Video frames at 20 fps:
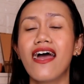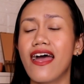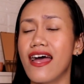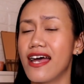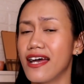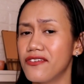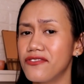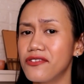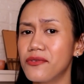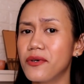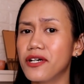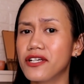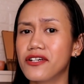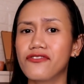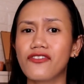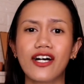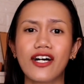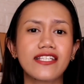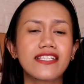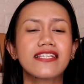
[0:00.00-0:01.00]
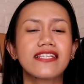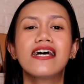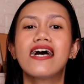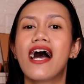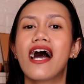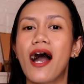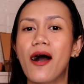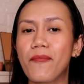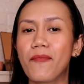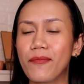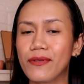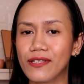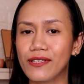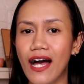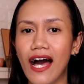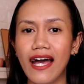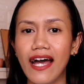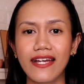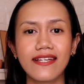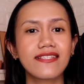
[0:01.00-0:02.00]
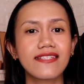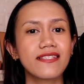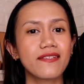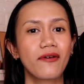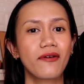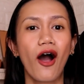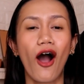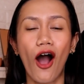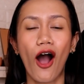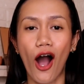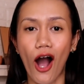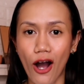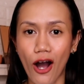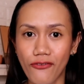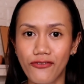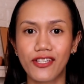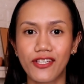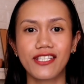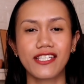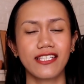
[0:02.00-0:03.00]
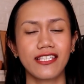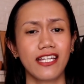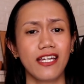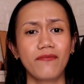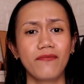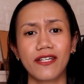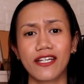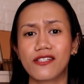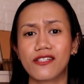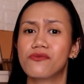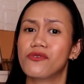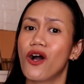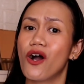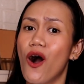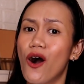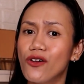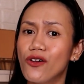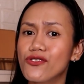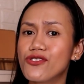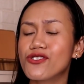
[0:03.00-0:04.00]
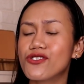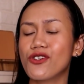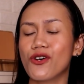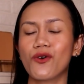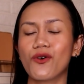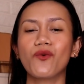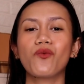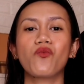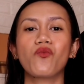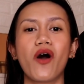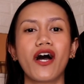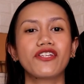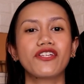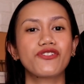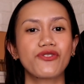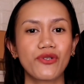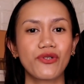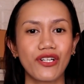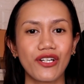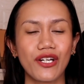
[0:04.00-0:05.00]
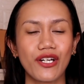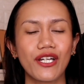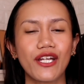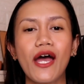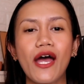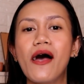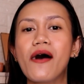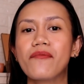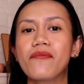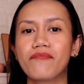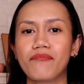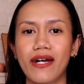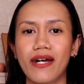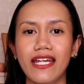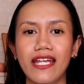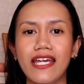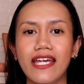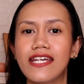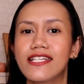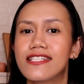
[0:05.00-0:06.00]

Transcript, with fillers: every one of us applies obviously because we also want to earn money.